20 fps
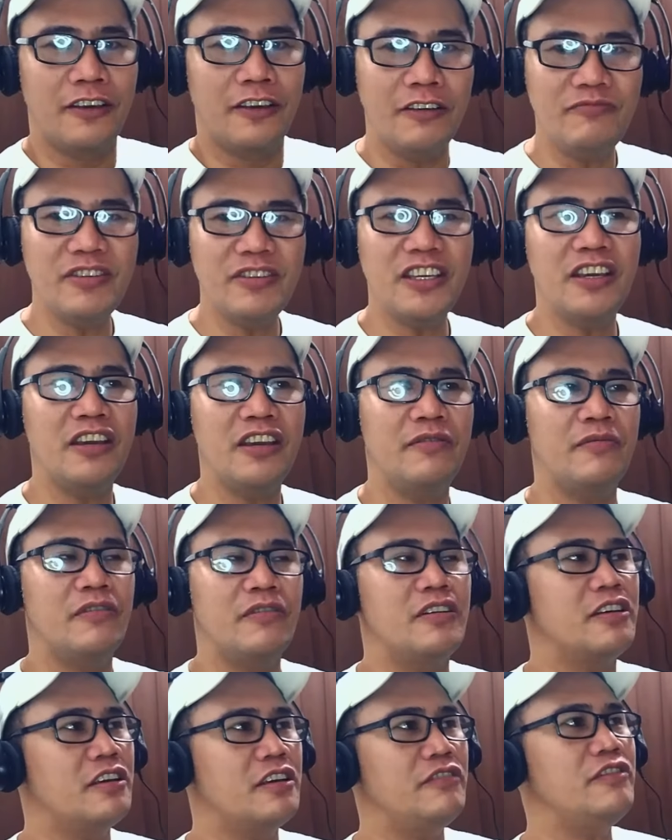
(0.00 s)

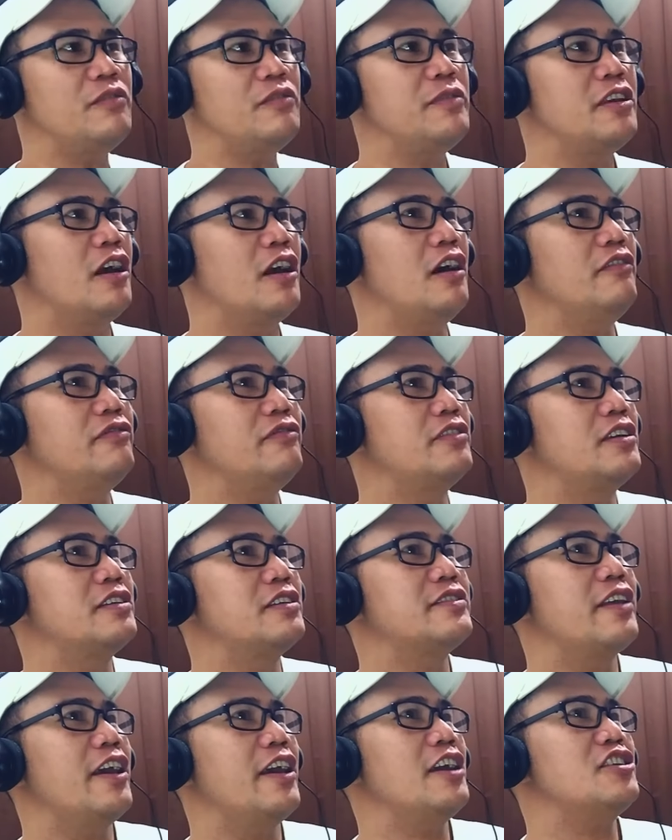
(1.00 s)
Giving me off
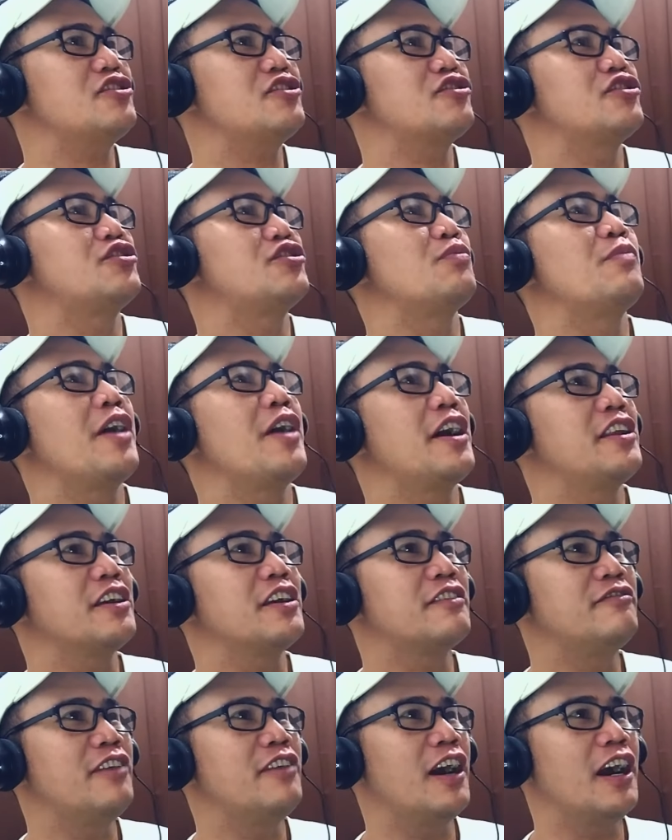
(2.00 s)
this extra
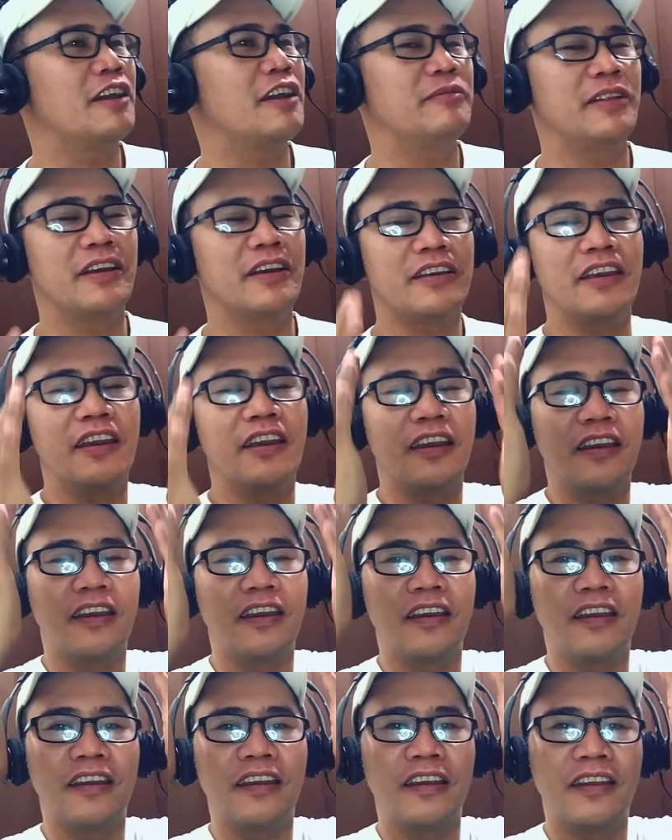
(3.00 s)
dramatic vibe, like,
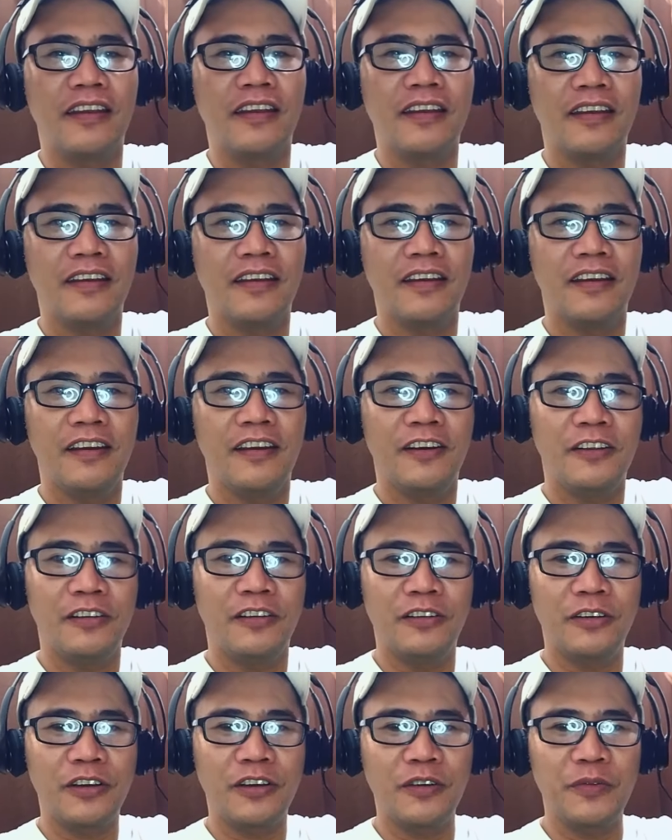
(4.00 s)
hey,
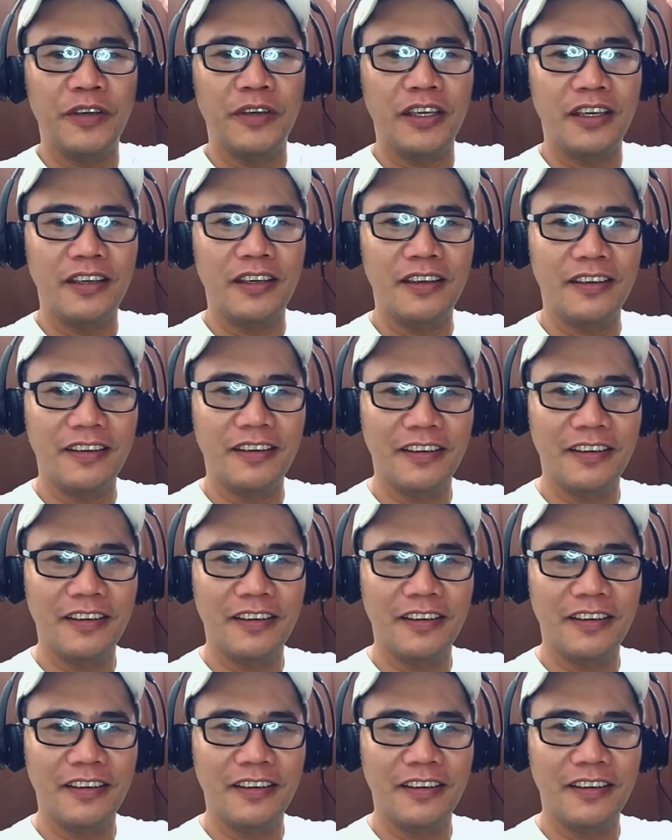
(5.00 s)
look at me.